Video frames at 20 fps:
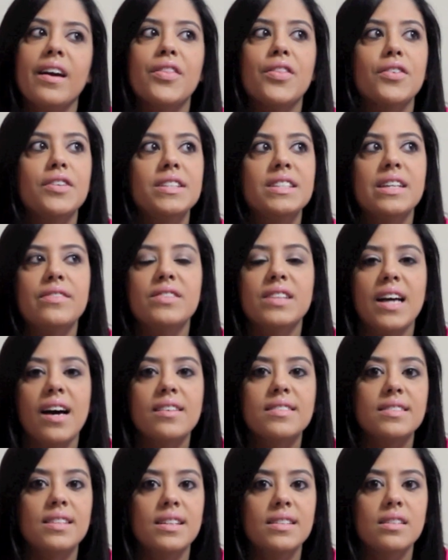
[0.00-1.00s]
yeah,
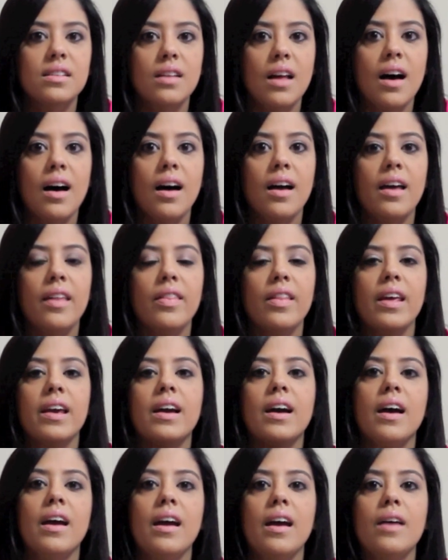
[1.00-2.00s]
37,000 is a lot, and
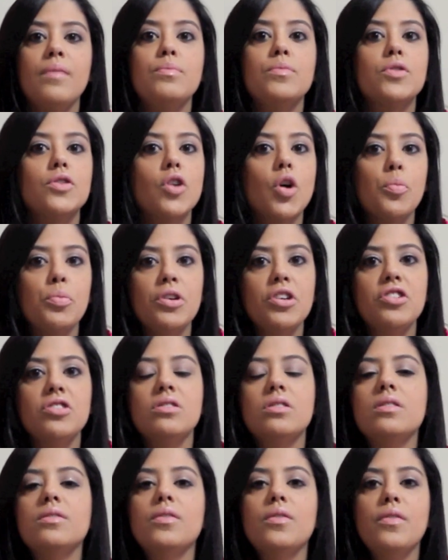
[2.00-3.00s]
like I am so
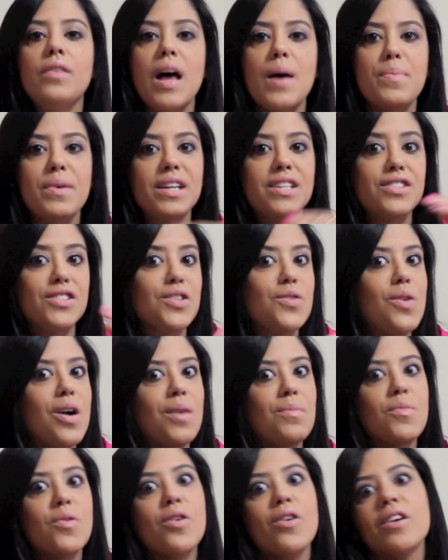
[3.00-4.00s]
appreciative of that, but I still
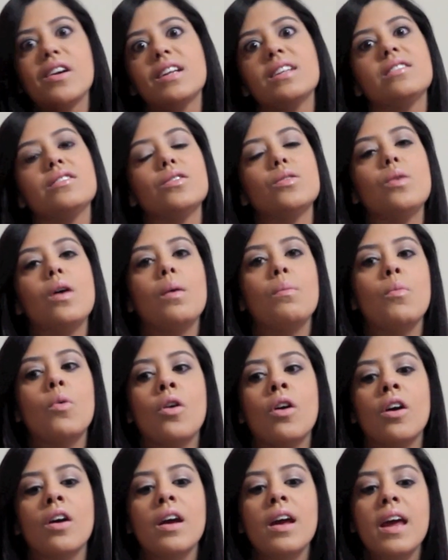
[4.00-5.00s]
want more, and I still want
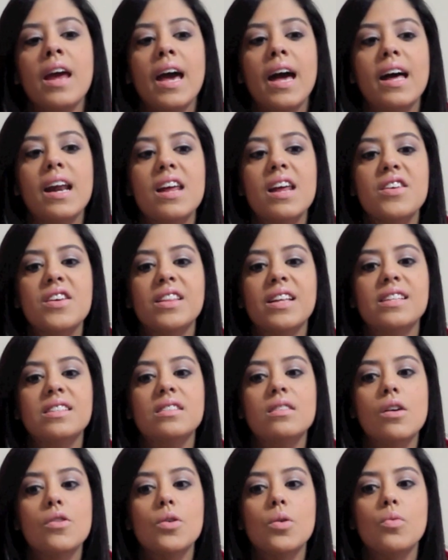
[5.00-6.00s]
more. And I think that's
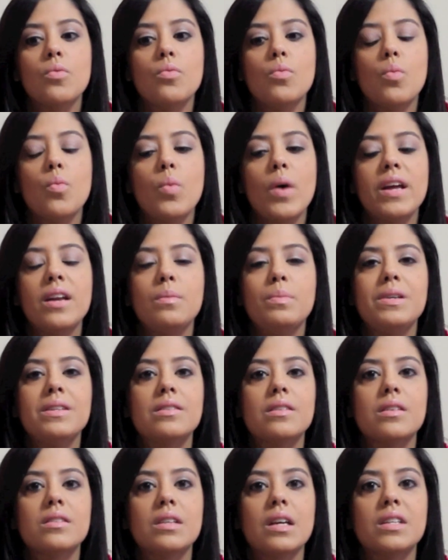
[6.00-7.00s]
another way to be
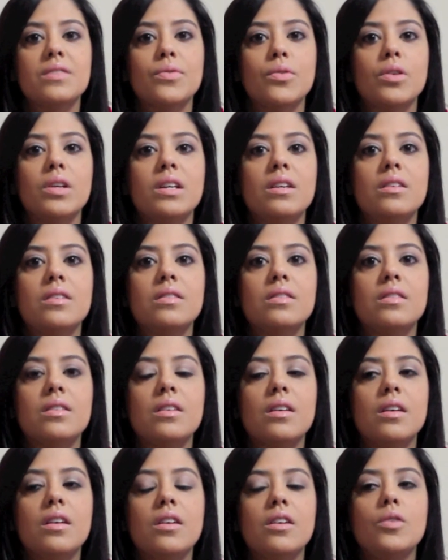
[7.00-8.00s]
successful is
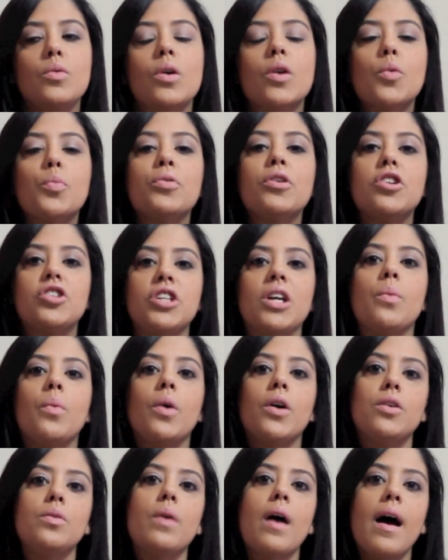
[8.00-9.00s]
you want to appreciate
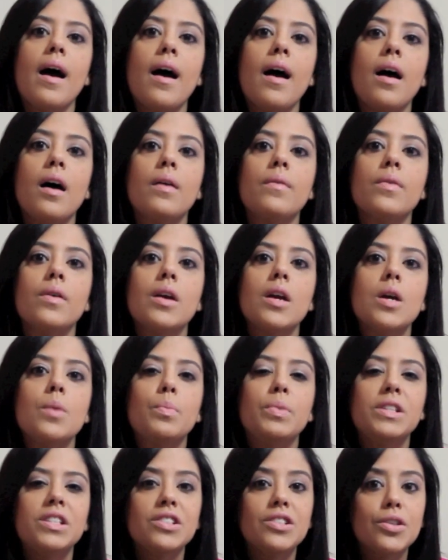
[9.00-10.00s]
what you have,
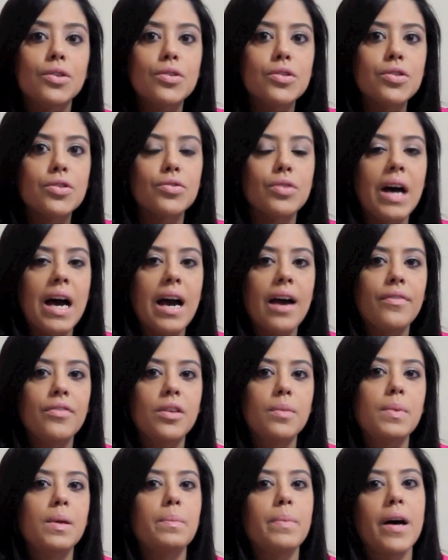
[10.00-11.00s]
but still
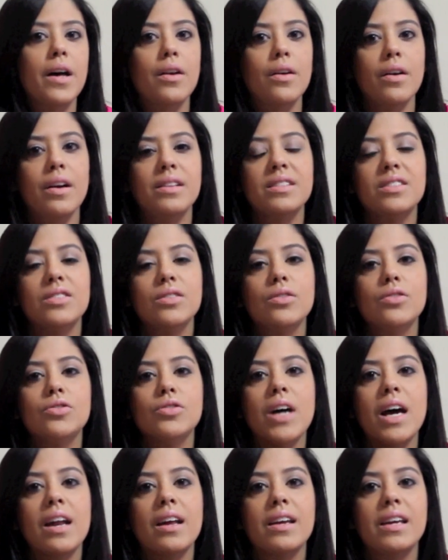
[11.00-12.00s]
strive to be better and still
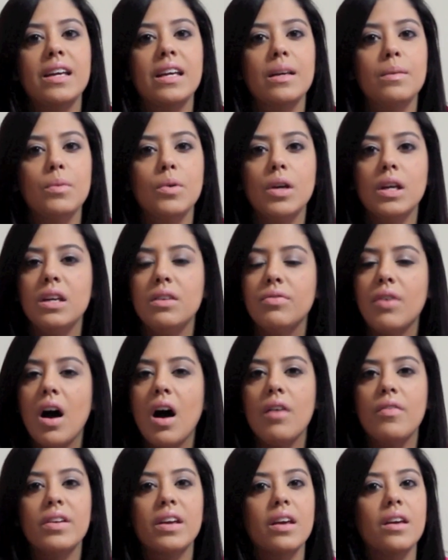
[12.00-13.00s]
try to keep
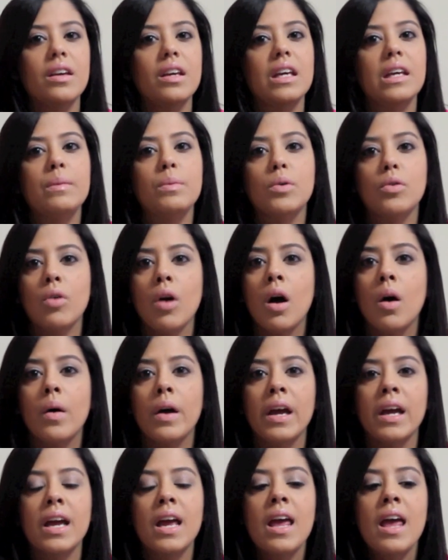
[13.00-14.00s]
evolving and keep
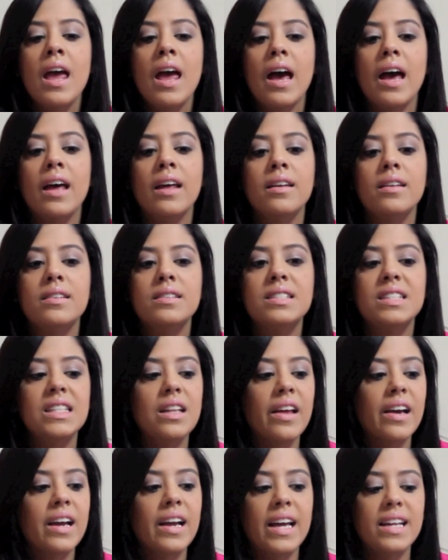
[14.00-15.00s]
growing and
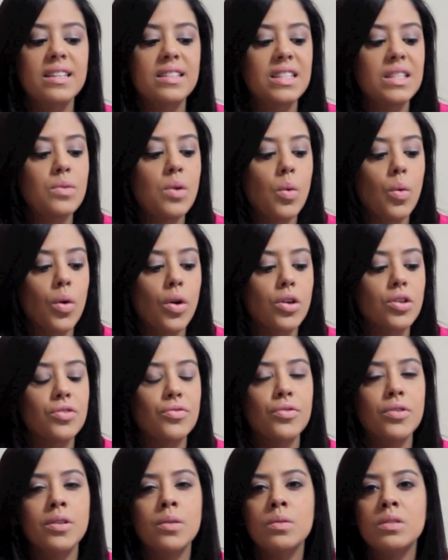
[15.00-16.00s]
see, like, again, see what works
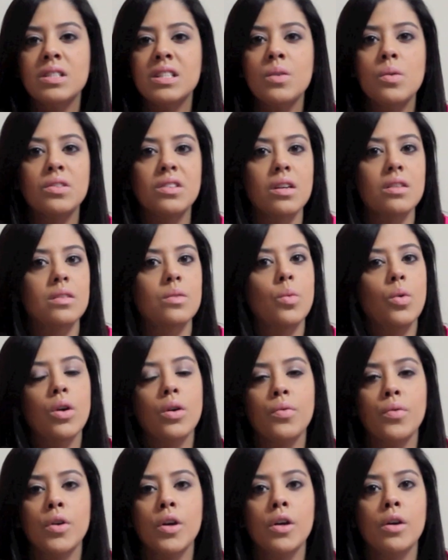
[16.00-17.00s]
for you, see what doesn't
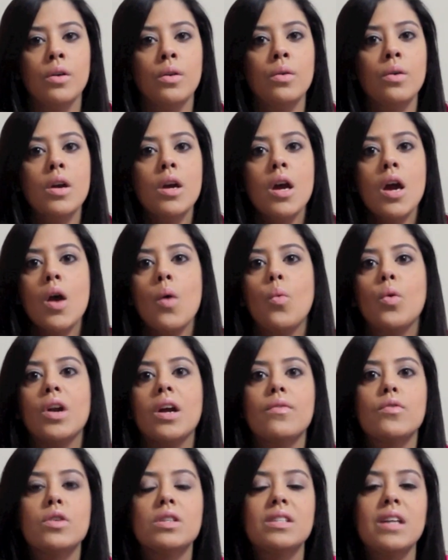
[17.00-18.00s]
work for you,
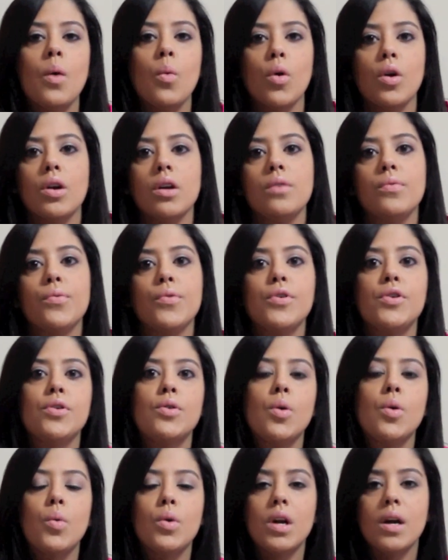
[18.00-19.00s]
whatever's not working for
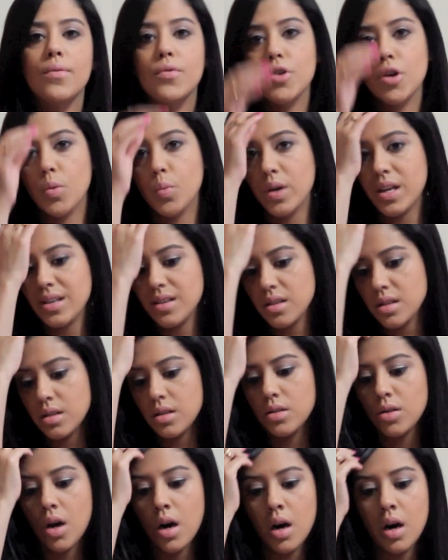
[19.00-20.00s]
you or whatever your
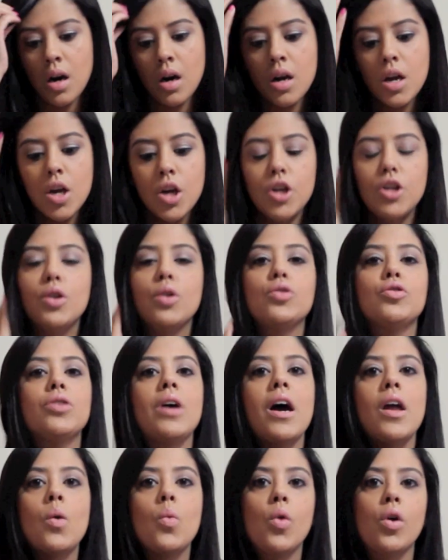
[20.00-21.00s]
weaknesses are, you know,
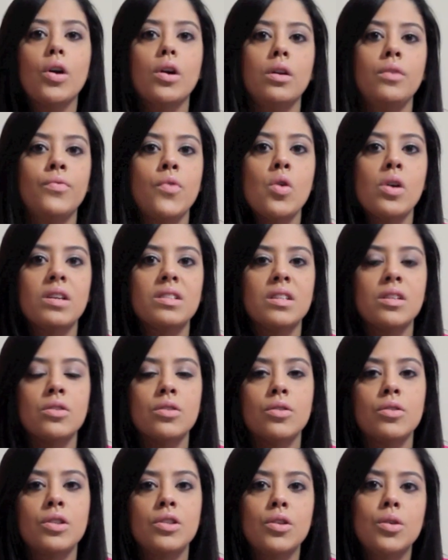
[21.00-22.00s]
try to work and focus on
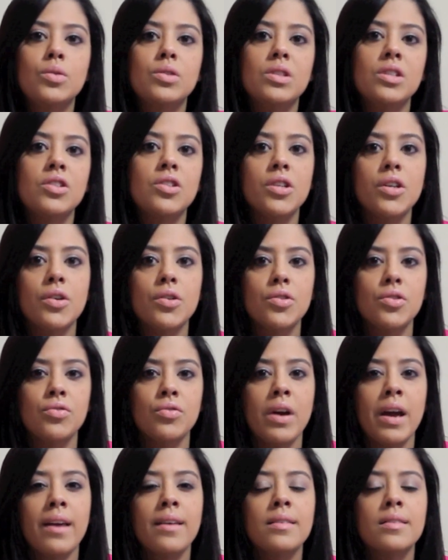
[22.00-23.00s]
turning those into your
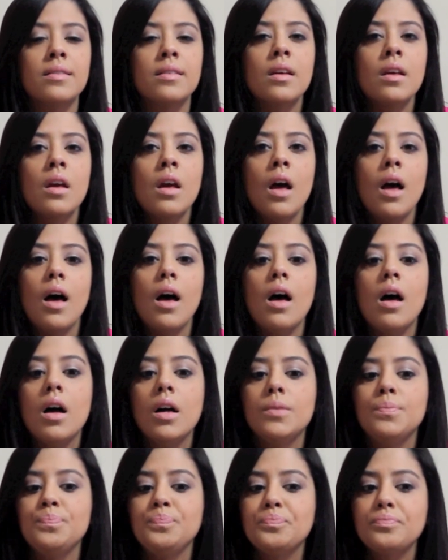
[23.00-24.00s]
strengths.
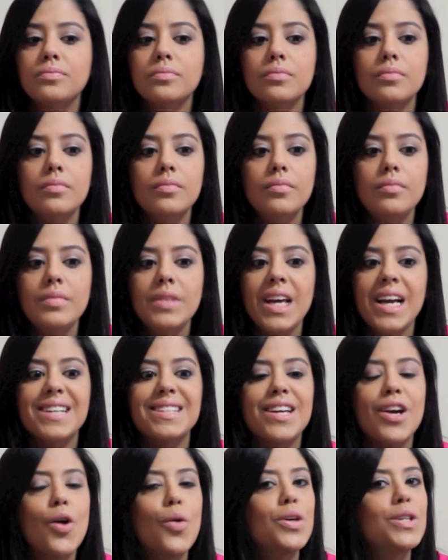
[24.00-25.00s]

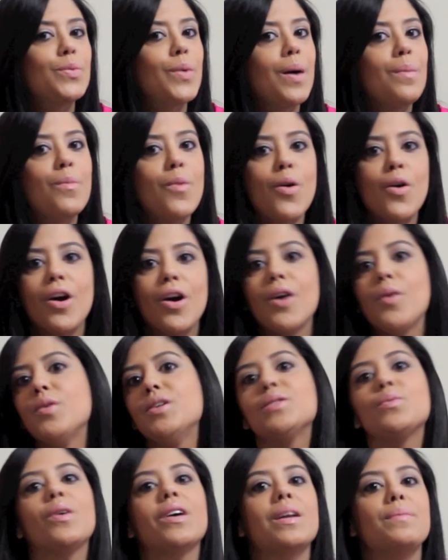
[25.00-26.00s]
Because I always want more, I
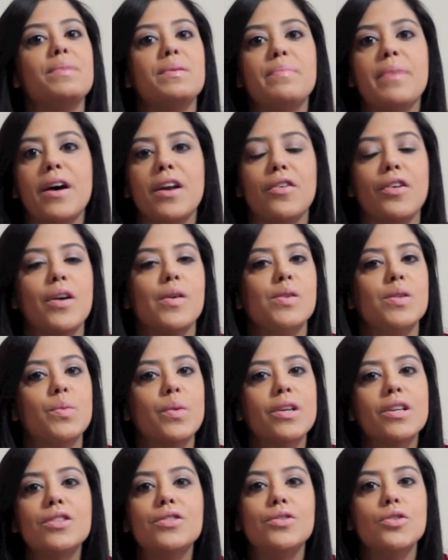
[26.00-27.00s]
always want to be better, I always
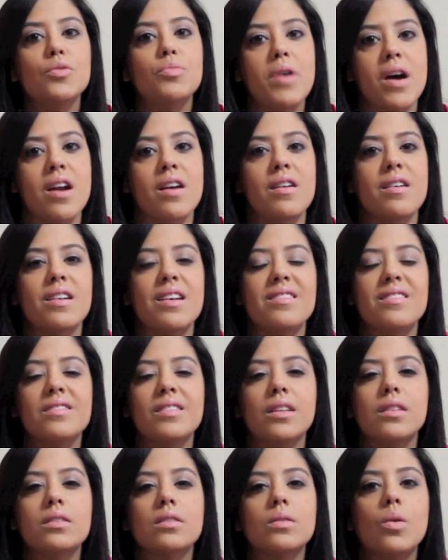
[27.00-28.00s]
want to do better, and I
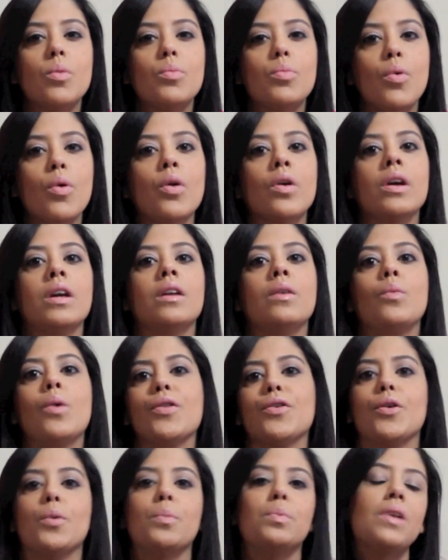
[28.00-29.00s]
think that's so important.
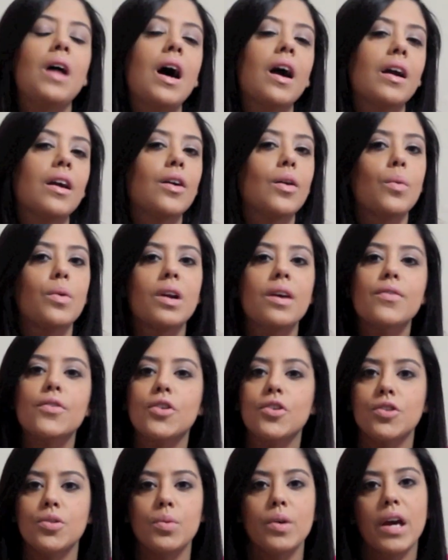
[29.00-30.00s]
Whether you're blogging or whatever
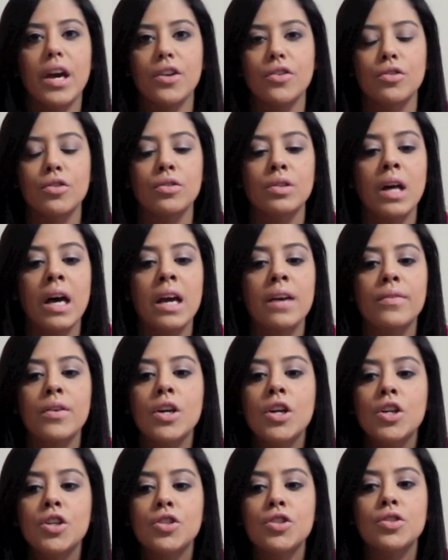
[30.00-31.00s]
you're doing in your life,
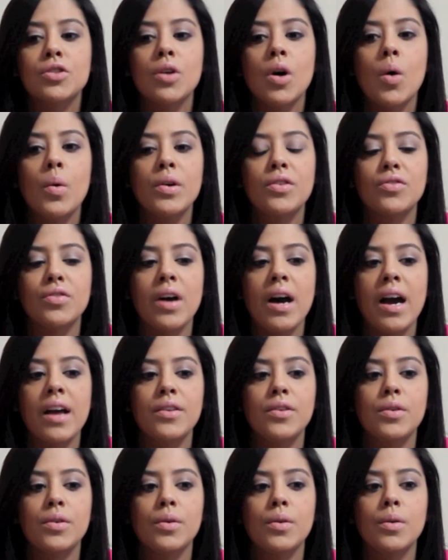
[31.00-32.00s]
just always
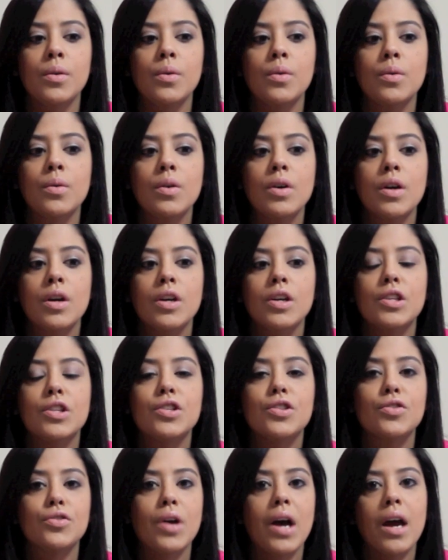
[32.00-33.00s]
try to
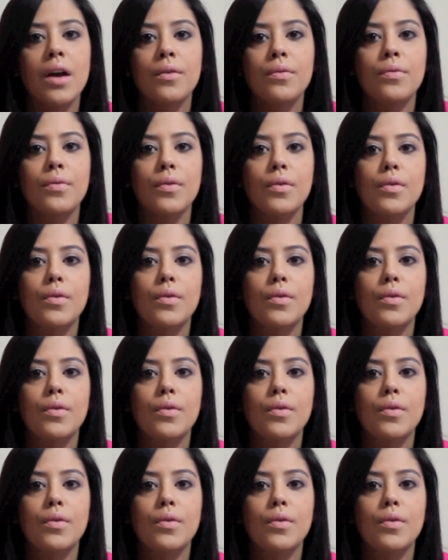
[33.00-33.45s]
strive